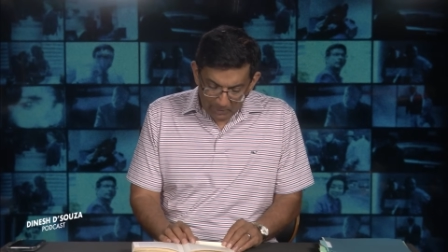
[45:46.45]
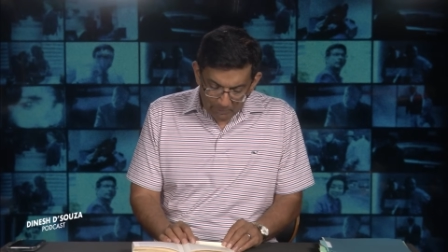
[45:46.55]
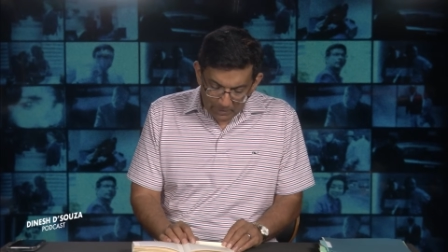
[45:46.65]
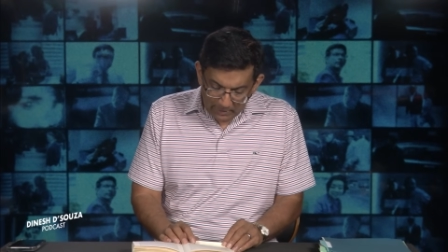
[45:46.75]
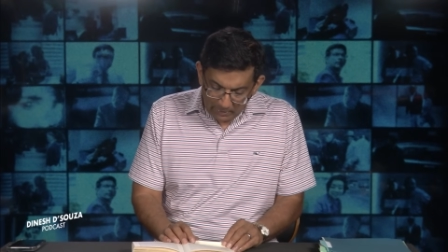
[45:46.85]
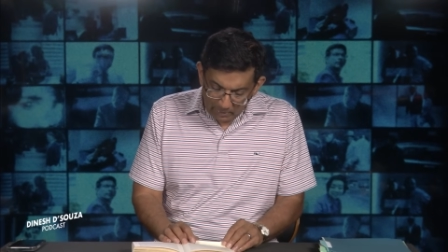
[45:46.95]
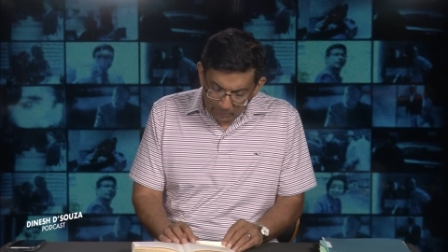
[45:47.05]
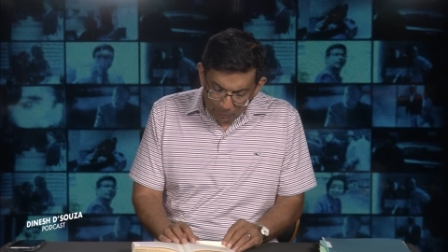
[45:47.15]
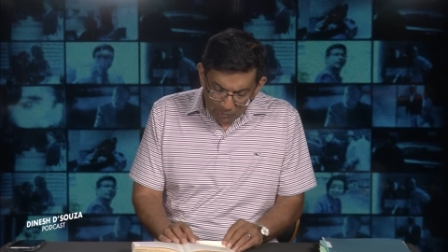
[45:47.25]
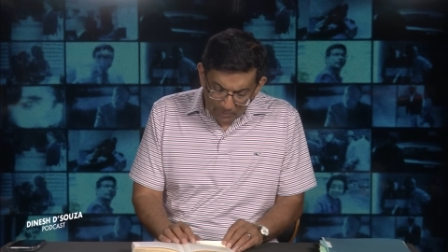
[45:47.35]
But he
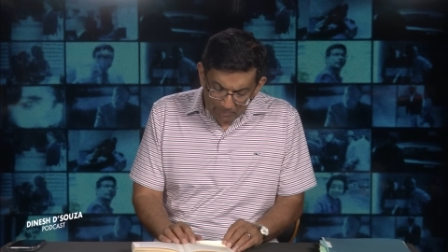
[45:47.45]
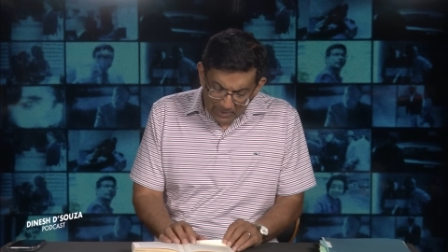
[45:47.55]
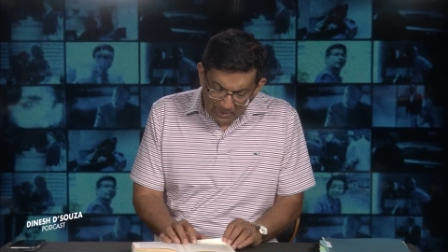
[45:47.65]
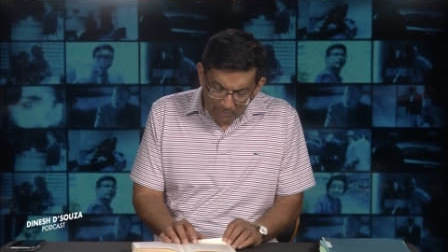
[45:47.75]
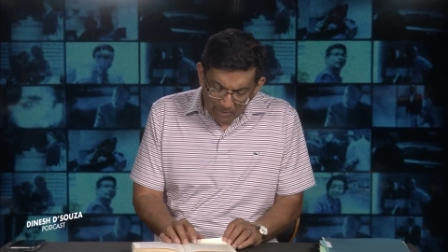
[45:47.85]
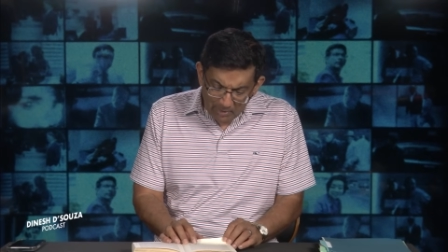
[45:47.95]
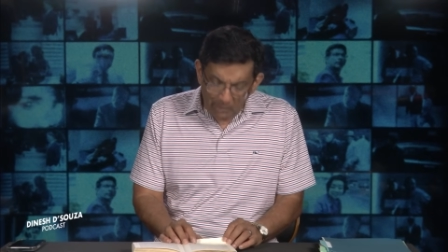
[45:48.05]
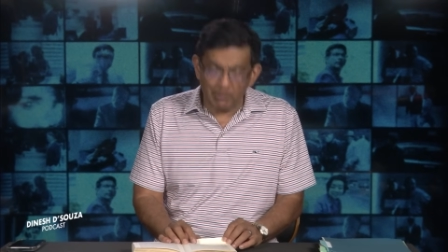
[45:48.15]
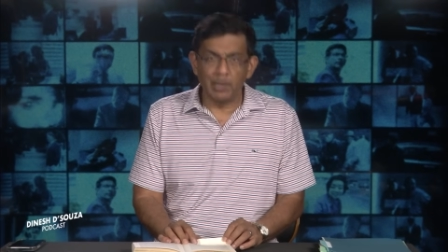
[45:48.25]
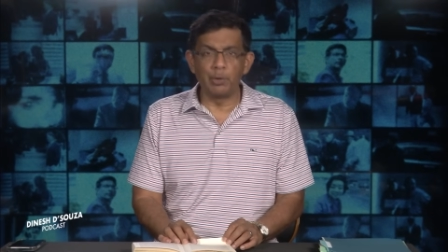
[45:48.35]
goes, but even
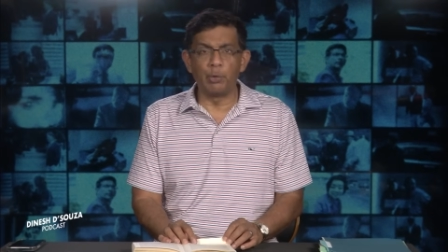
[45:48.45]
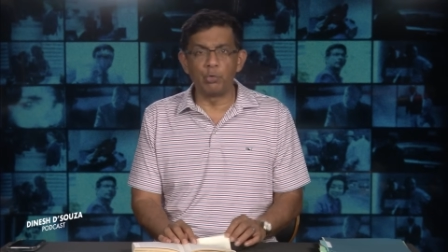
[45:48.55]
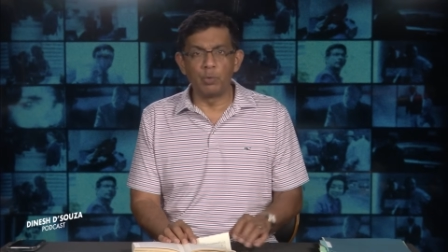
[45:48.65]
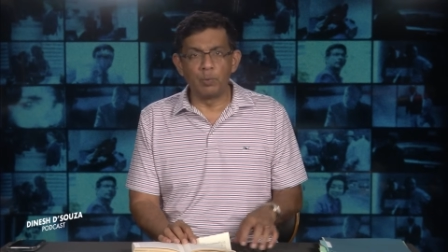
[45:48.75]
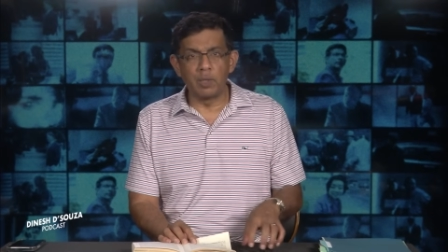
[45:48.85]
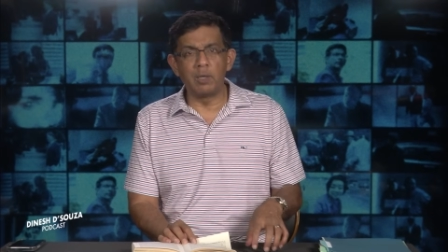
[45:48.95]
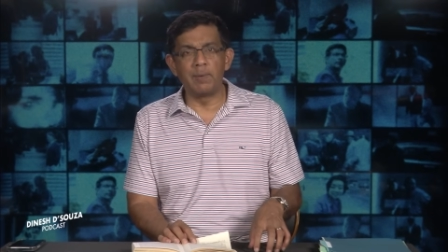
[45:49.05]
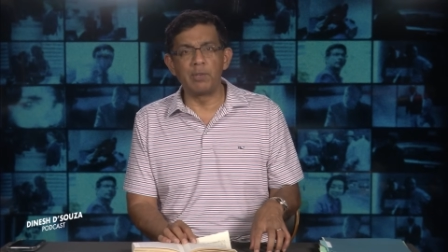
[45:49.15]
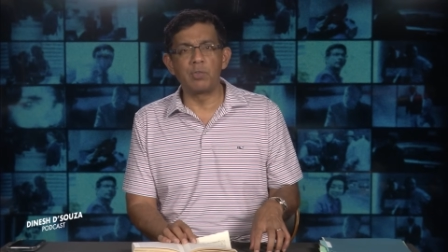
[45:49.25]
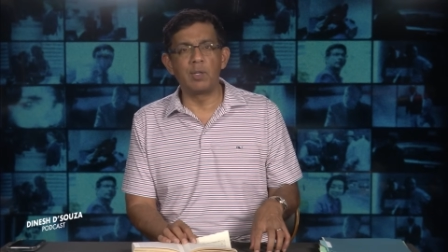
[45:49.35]
among those who were
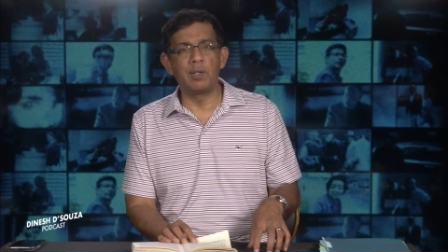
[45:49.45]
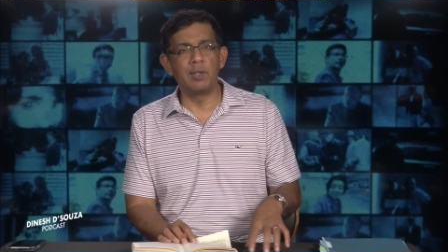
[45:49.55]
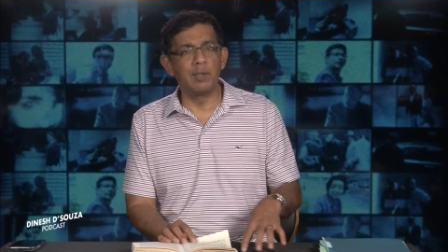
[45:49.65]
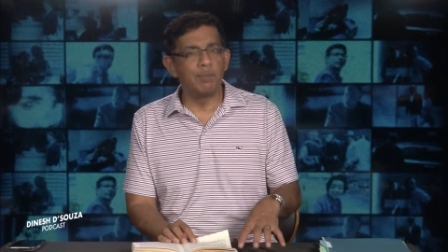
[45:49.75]
arrested,